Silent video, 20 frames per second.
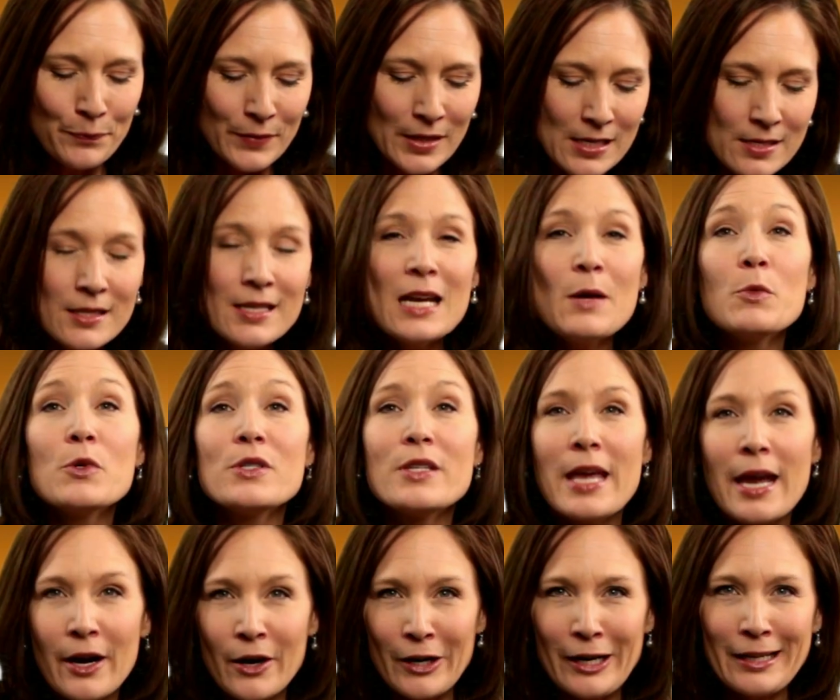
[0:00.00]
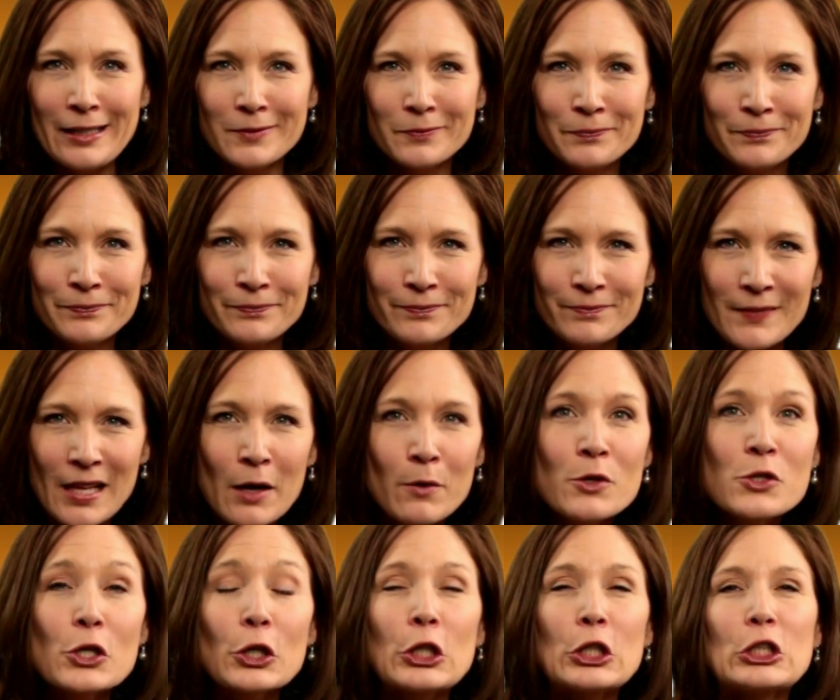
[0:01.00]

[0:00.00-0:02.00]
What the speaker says: His name was Gary. I was